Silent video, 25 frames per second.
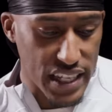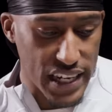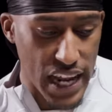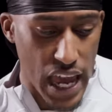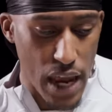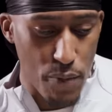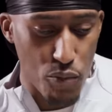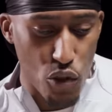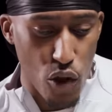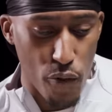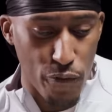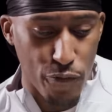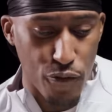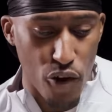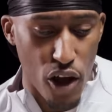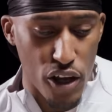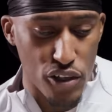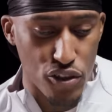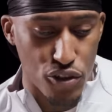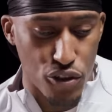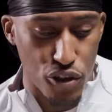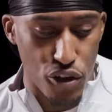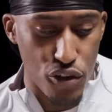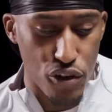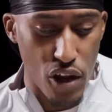the name of the
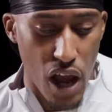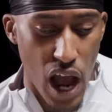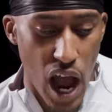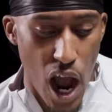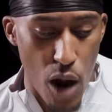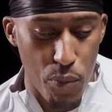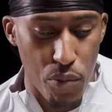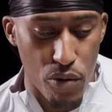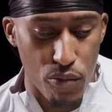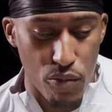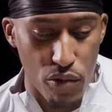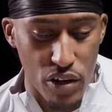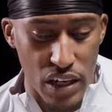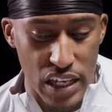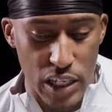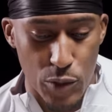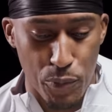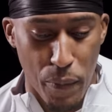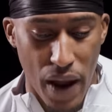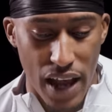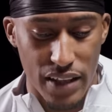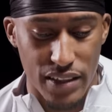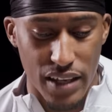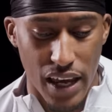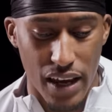first studio album released
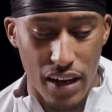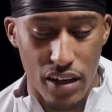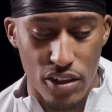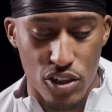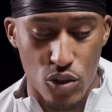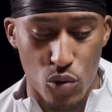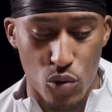by Taylor